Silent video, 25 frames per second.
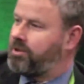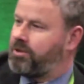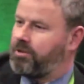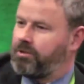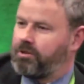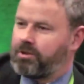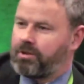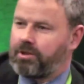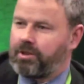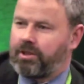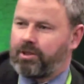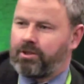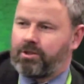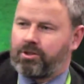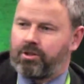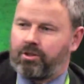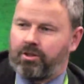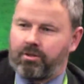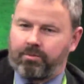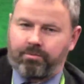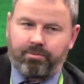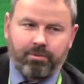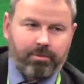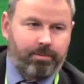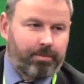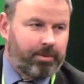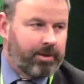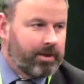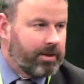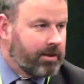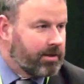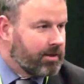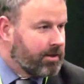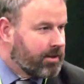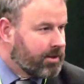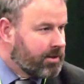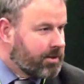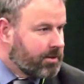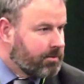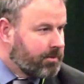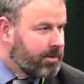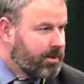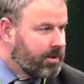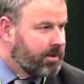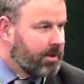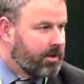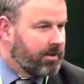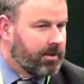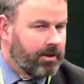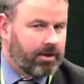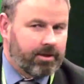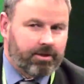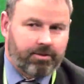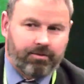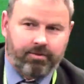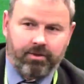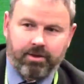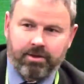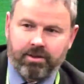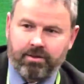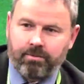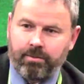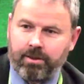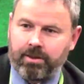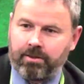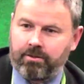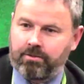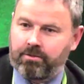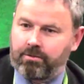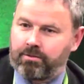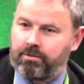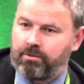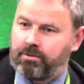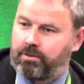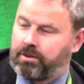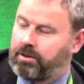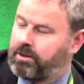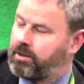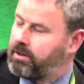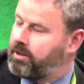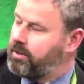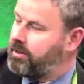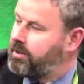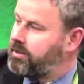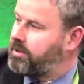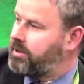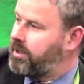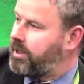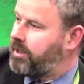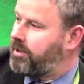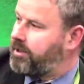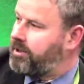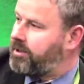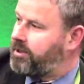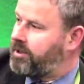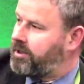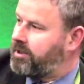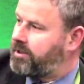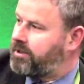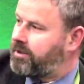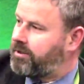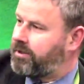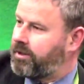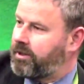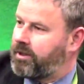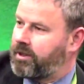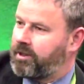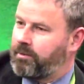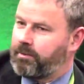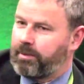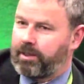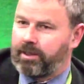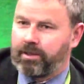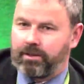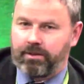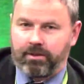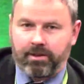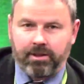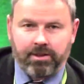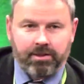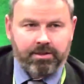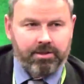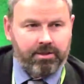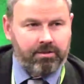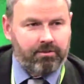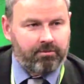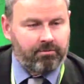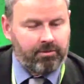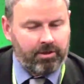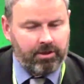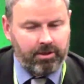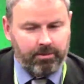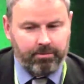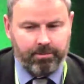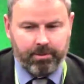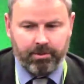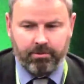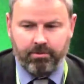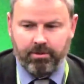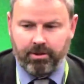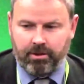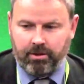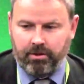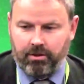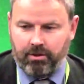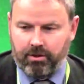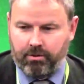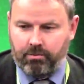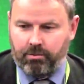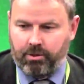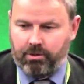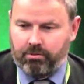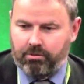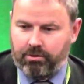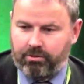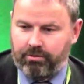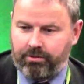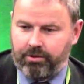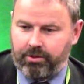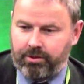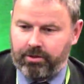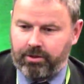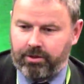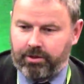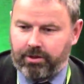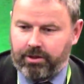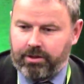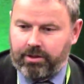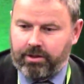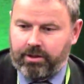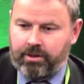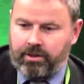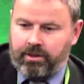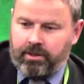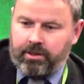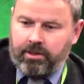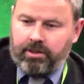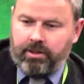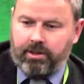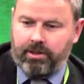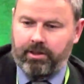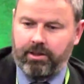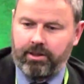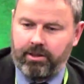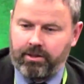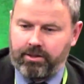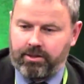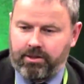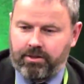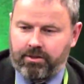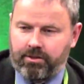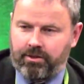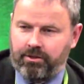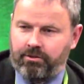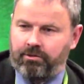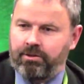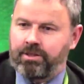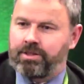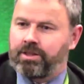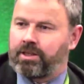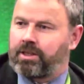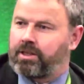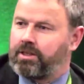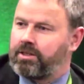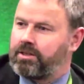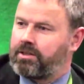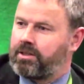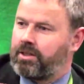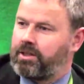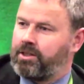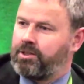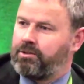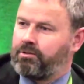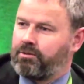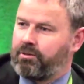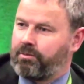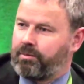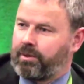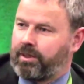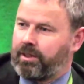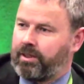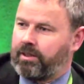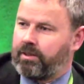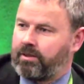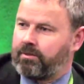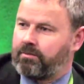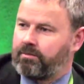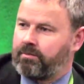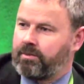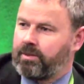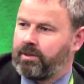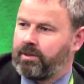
you used there, John, preparedness, I mean, that's fundamental to how you need to think about this. And really building on what we've heard is there is a continuum here.